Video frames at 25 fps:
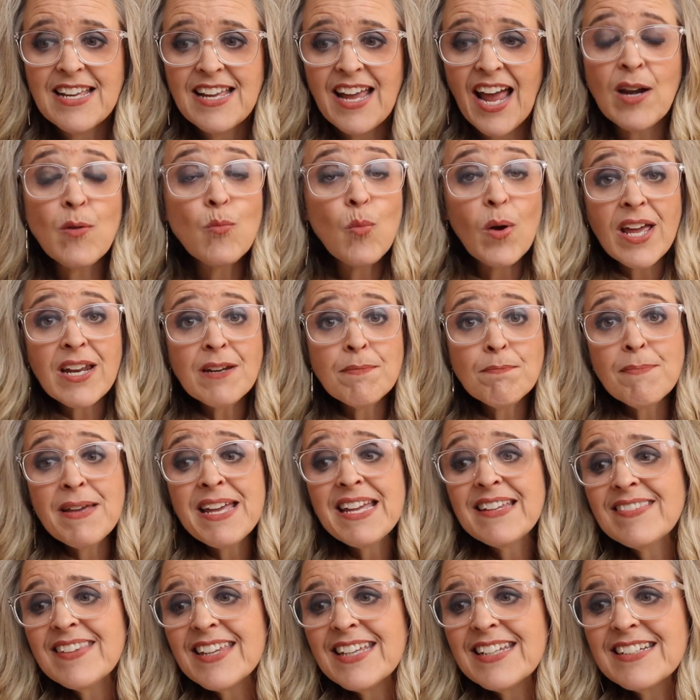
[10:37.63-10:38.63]
and we
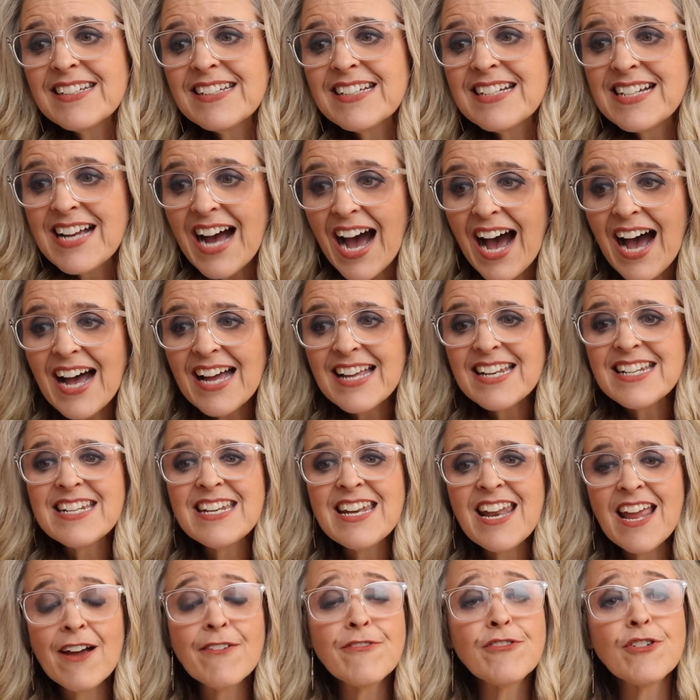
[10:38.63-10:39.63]
admit that God
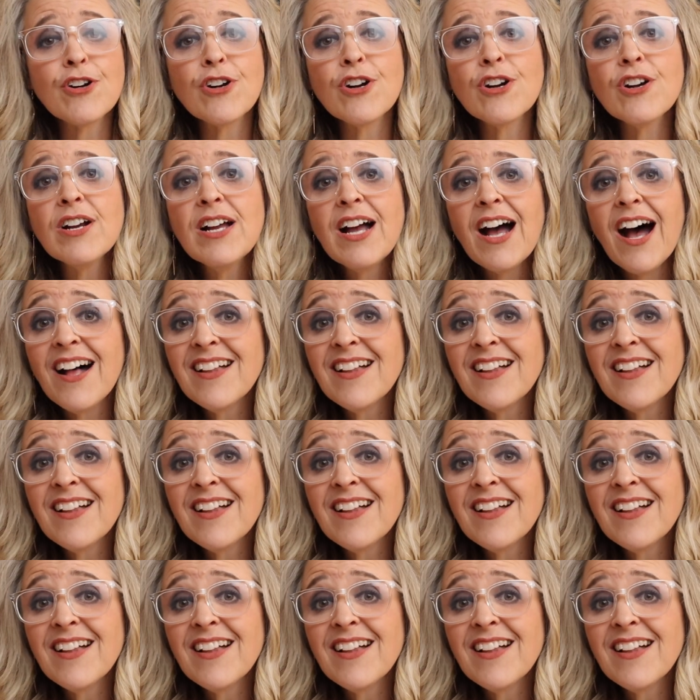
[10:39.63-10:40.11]
never